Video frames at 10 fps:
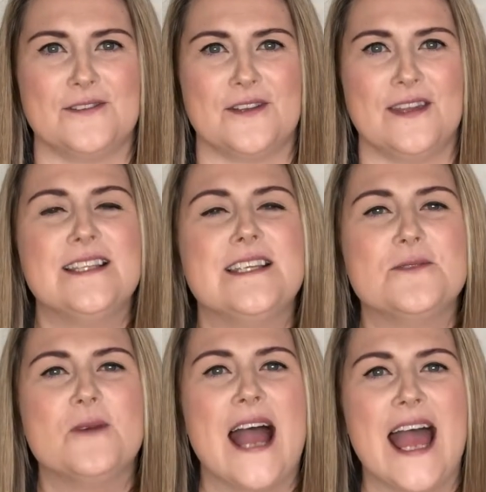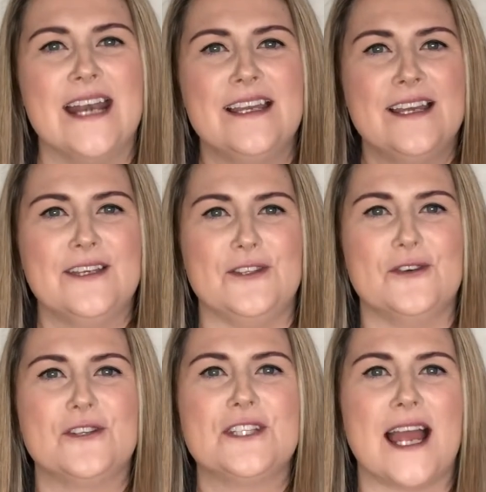So this is when
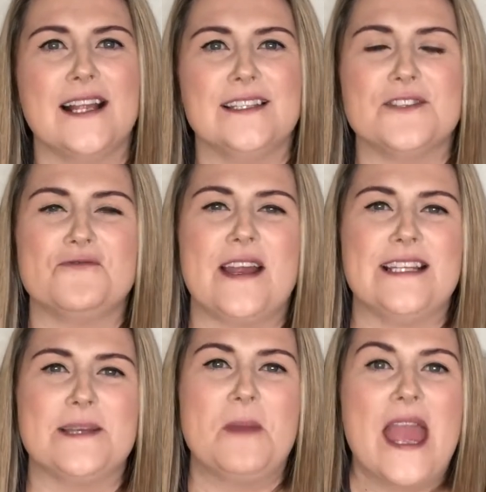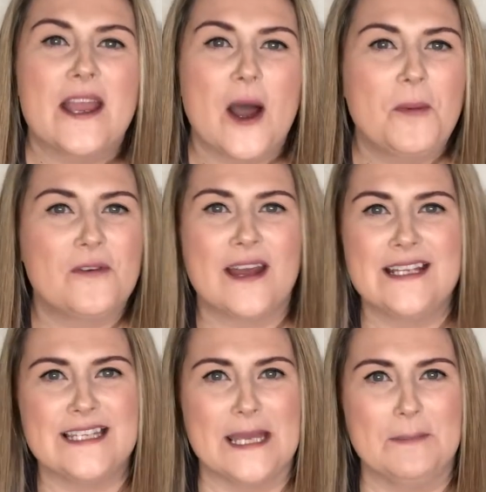your child is ready to pick up a
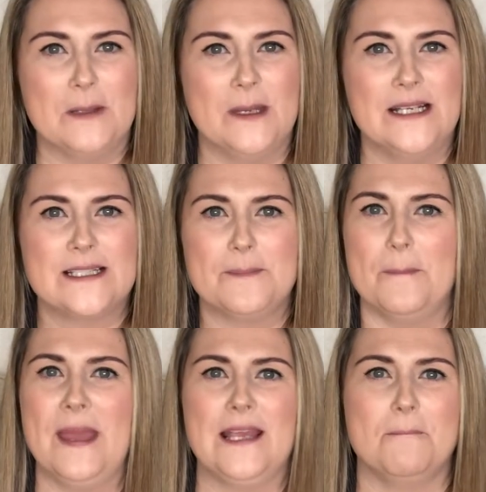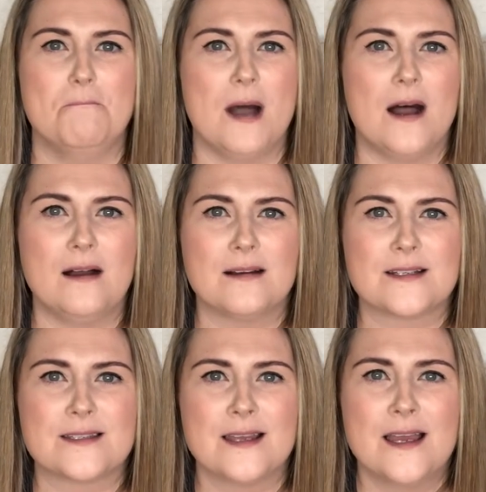writing implement, make marks,